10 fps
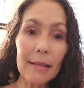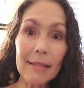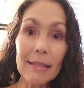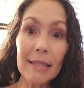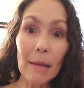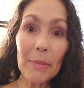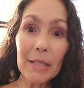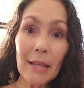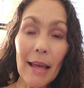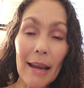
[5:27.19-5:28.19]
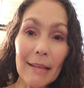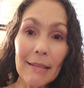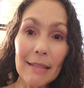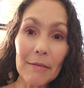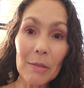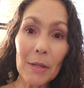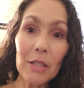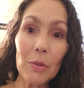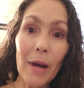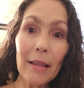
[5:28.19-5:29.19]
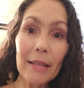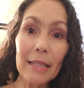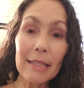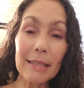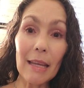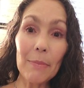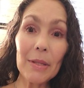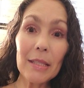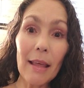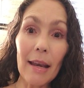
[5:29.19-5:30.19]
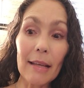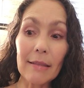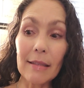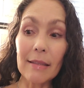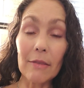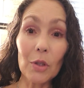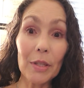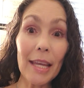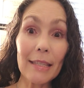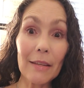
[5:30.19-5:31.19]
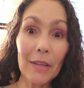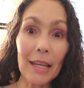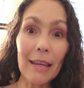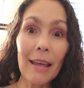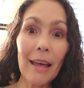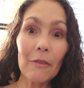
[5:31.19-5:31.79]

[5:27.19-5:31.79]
is to step into that essence of spirituality to step into that essence of creativity